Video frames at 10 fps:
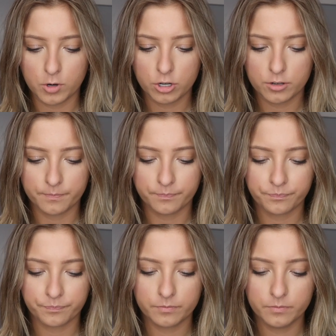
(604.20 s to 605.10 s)
mark.
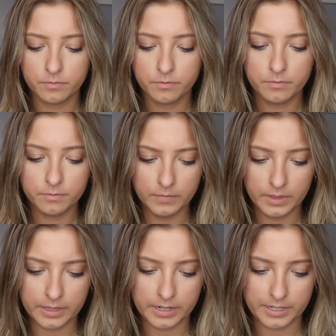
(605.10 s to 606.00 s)

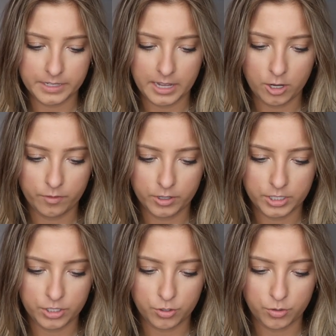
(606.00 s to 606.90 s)
Then I slide over
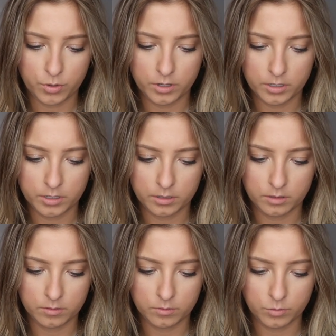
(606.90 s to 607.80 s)
to
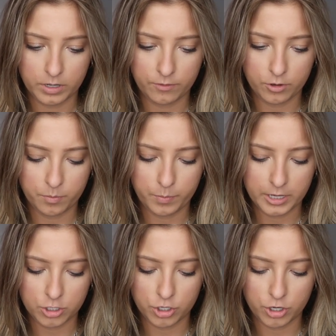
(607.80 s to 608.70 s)
whatever the
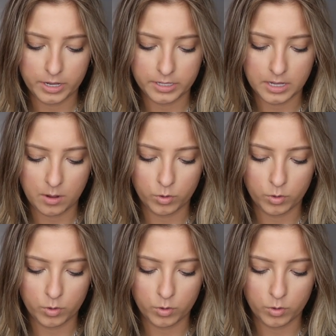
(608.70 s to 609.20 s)
picture is I